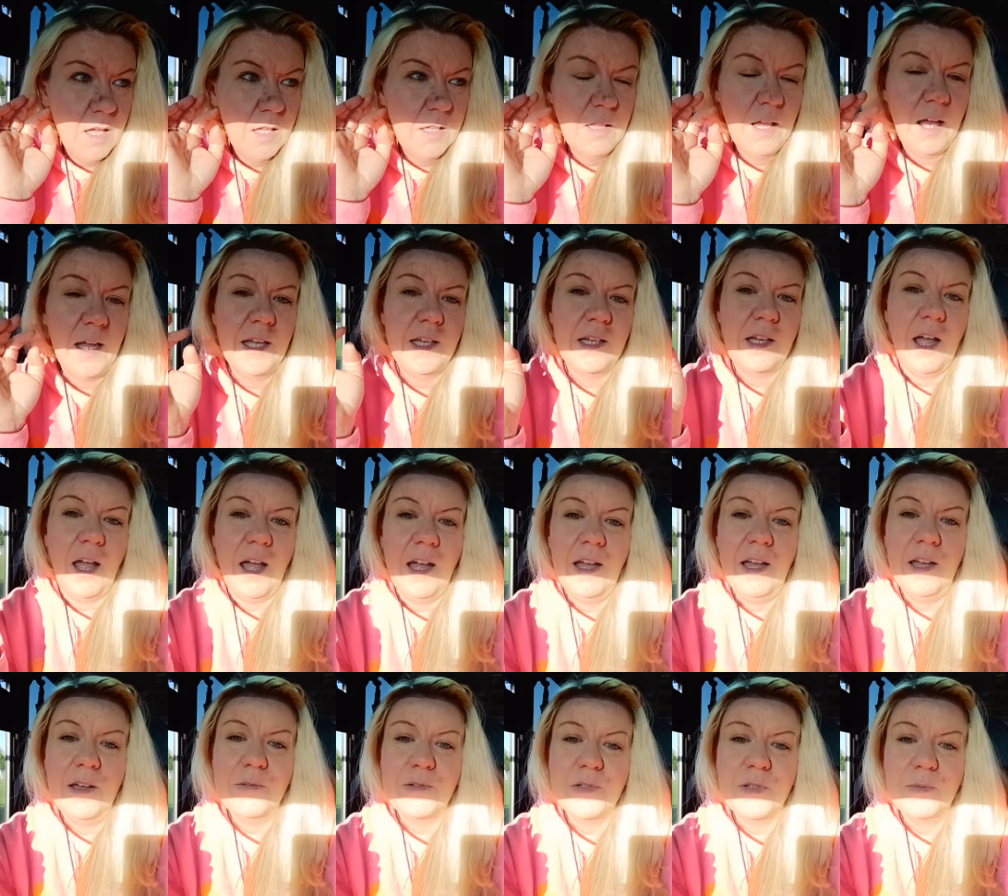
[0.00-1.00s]
like I
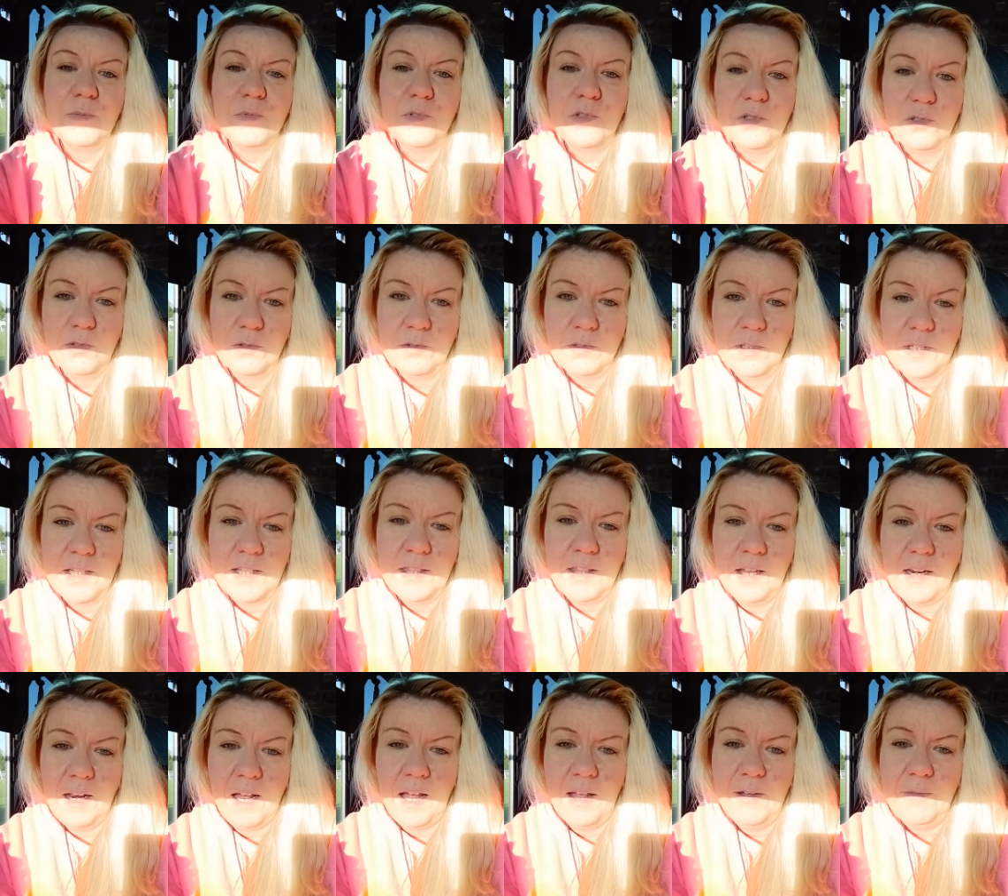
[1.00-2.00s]
have some jewelry
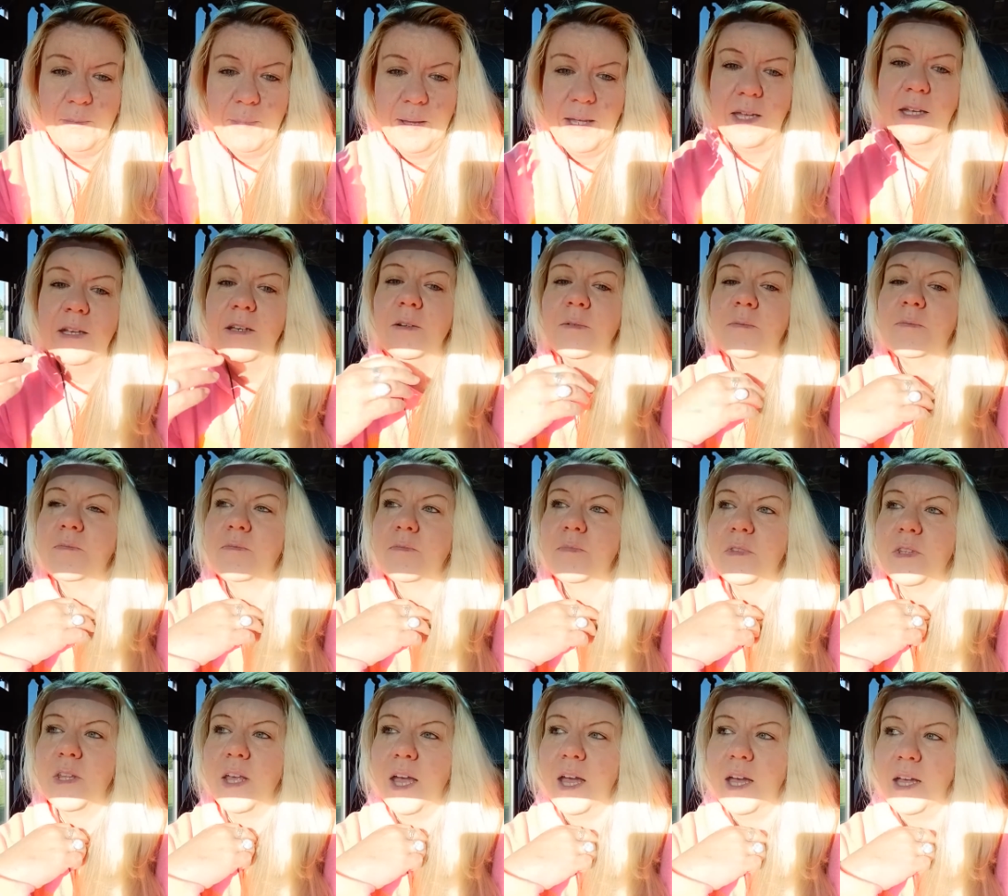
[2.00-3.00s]
that I've made
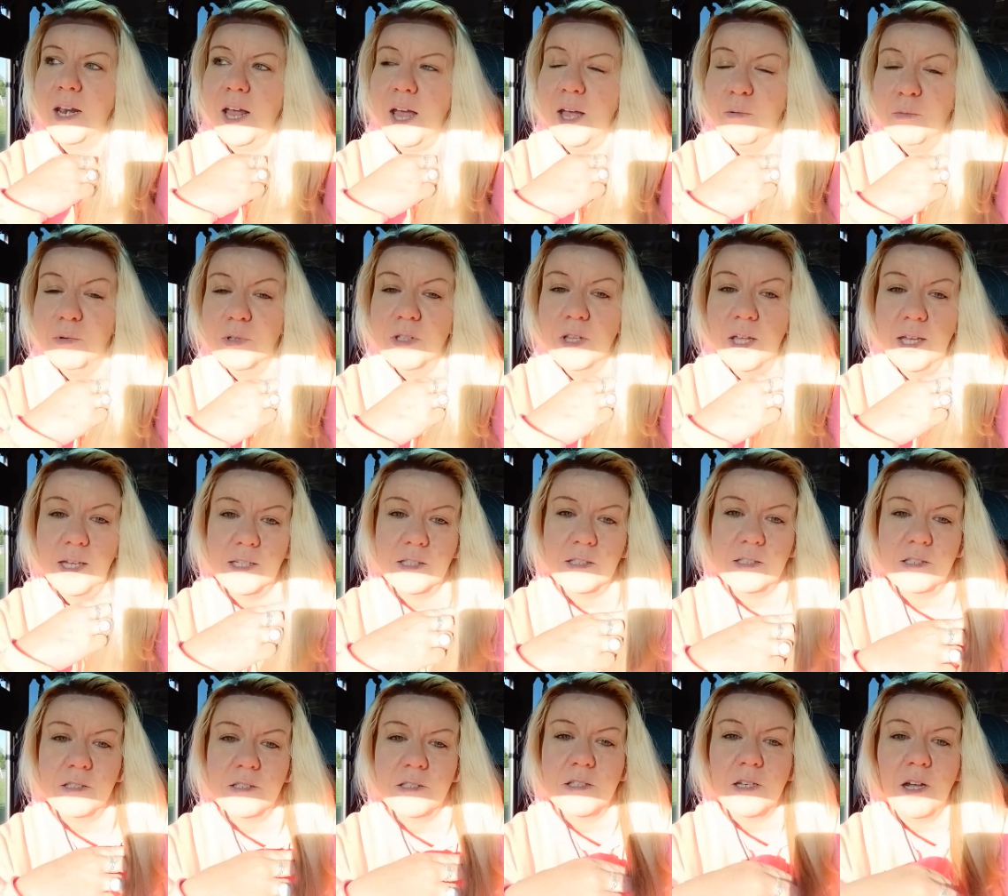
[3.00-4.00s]
that I would like
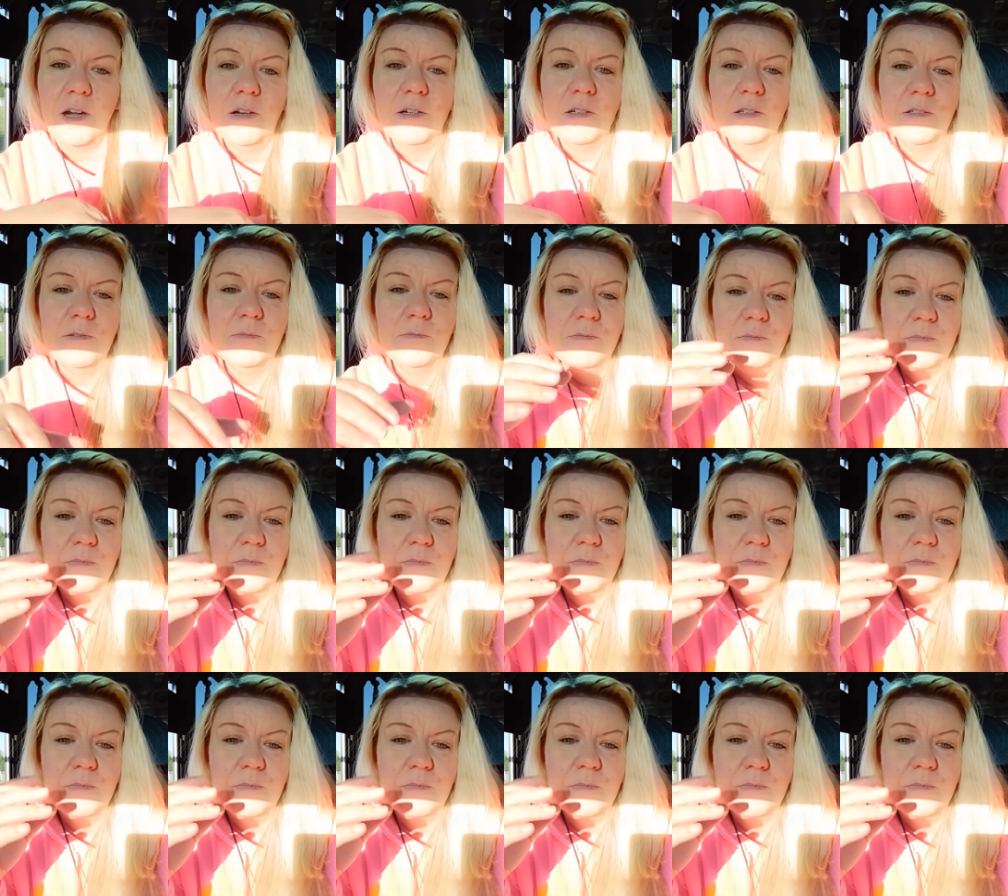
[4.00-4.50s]
to start.